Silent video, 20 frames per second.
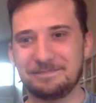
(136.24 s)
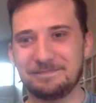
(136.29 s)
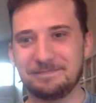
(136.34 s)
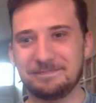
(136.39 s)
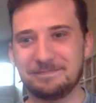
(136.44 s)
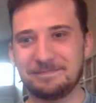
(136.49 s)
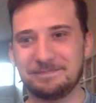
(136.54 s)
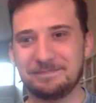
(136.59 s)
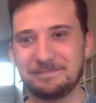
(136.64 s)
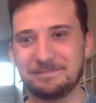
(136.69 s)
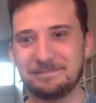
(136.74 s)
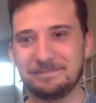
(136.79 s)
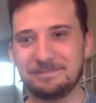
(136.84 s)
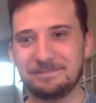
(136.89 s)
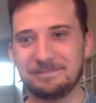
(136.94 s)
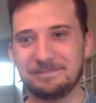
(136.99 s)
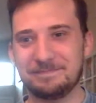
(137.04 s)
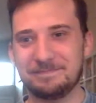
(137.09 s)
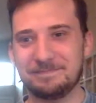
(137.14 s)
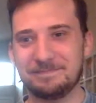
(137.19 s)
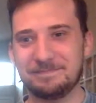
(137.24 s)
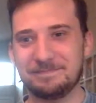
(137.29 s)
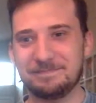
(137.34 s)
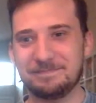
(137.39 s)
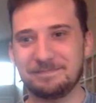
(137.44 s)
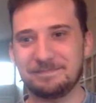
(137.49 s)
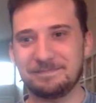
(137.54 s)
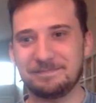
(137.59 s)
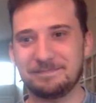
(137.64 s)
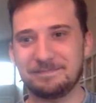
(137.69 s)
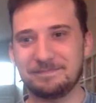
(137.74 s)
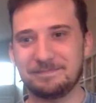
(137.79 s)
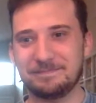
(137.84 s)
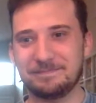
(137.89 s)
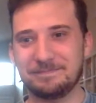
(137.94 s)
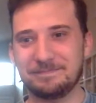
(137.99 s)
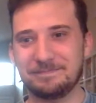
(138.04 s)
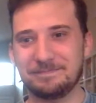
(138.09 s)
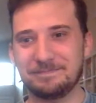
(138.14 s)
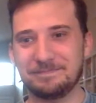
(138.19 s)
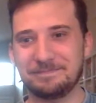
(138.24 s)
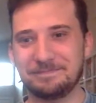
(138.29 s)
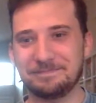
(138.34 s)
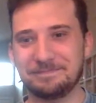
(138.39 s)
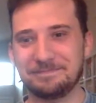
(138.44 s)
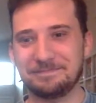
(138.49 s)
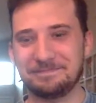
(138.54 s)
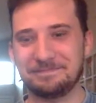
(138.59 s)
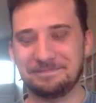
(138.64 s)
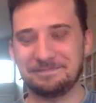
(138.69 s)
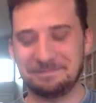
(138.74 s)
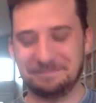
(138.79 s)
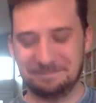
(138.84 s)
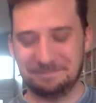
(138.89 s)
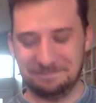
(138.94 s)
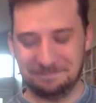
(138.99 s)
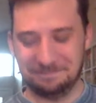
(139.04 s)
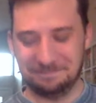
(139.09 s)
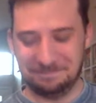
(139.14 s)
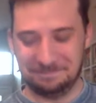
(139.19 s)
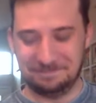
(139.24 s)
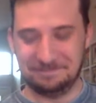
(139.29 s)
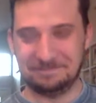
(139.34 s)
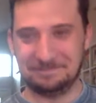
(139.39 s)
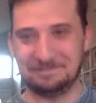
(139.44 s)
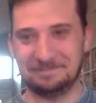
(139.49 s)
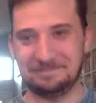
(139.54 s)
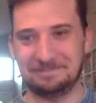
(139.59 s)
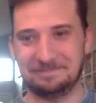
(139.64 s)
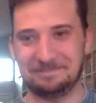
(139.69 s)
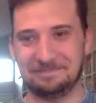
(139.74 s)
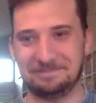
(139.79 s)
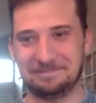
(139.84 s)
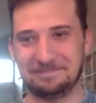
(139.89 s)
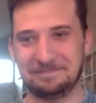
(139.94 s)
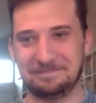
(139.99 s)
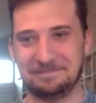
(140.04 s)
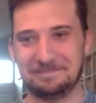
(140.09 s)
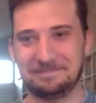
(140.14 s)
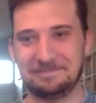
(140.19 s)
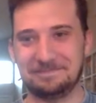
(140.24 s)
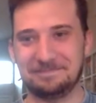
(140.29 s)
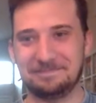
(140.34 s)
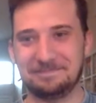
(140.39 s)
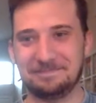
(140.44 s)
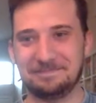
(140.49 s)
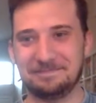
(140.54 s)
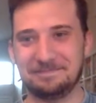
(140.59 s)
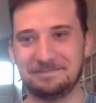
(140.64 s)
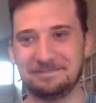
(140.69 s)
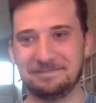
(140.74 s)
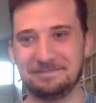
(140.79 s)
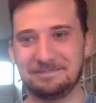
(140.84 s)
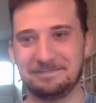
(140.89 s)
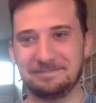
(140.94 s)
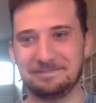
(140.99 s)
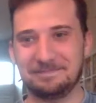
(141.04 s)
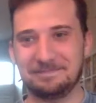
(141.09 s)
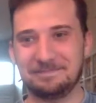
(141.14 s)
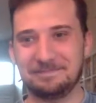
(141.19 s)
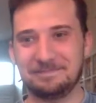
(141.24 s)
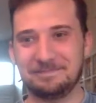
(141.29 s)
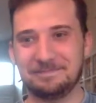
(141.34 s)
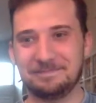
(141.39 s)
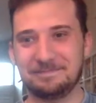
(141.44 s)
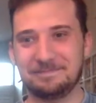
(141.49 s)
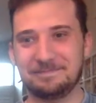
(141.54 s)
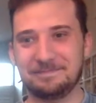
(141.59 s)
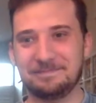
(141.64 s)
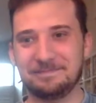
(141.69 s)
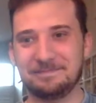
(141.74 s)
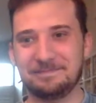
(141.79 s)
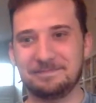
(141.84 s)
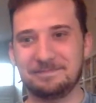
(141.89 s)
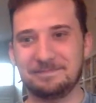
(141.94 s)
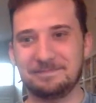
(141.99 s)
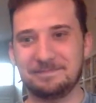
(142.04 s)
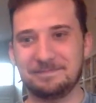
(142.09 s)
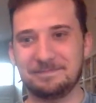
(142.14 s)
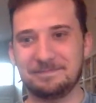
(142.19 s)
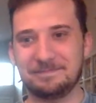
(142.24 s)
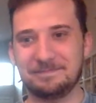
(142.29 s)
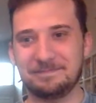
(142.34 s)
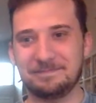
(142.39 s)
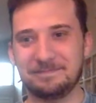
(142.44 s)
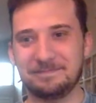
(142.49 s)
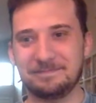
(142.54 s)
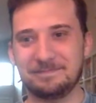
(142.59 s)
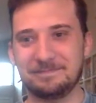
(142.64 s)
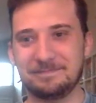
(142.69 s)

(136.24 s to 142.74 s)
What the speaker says: The person shown says nothing.